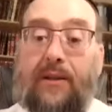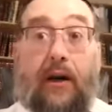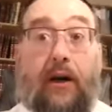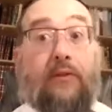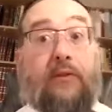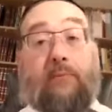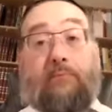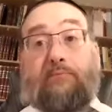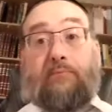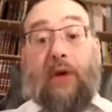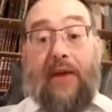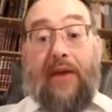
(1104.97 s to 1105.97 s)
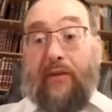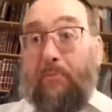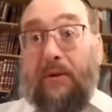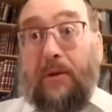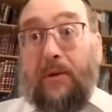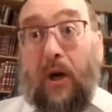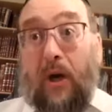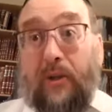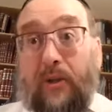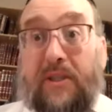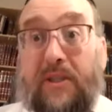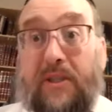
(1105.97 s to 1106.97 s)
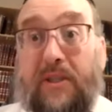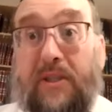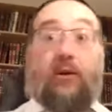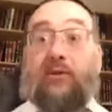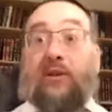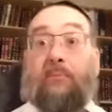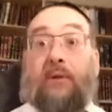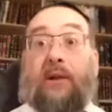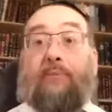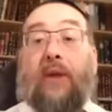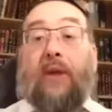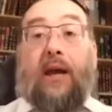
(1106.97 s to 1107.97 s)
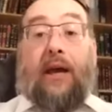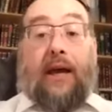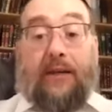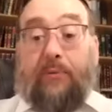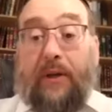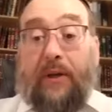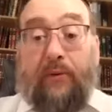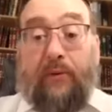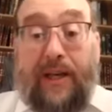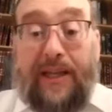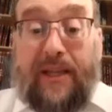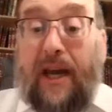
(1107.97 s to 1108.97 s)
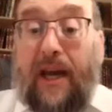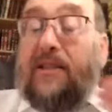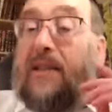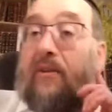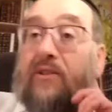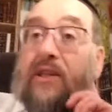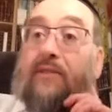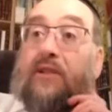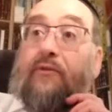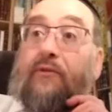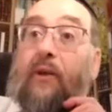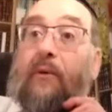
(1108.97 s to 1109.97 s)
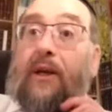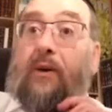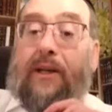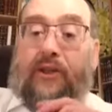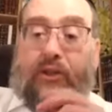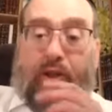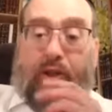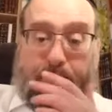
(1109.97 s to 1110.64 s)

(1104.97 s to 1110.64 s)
On that, the Pri Megadim says not so simple. And we really need to ask ourselves the following question.